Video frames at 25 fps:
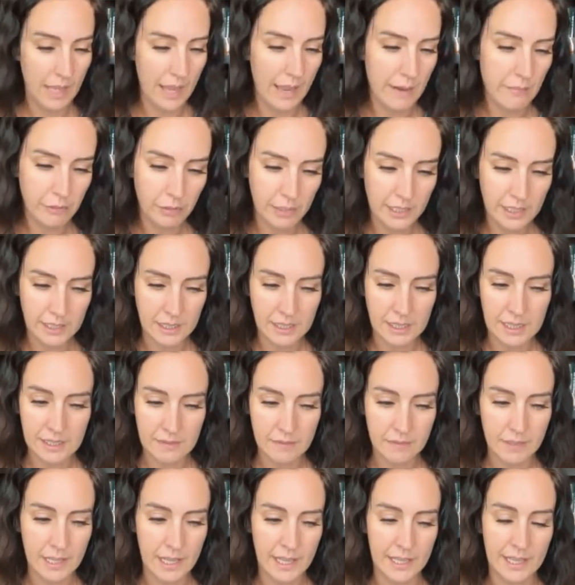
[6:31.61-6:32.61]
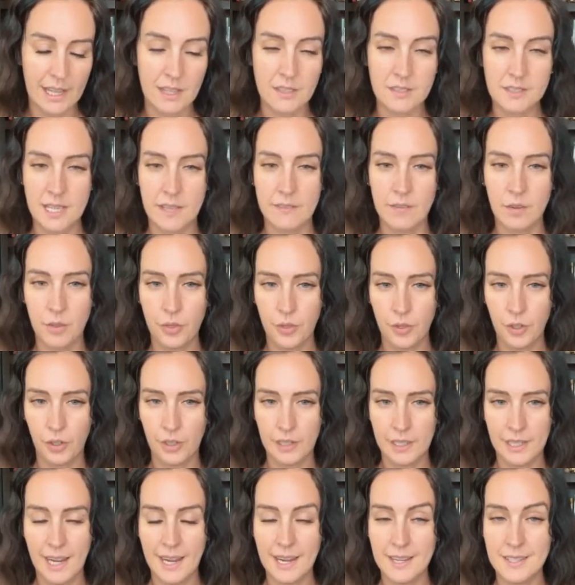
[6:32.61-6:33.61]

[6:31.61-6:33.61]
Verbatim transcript: every evening at 7.30,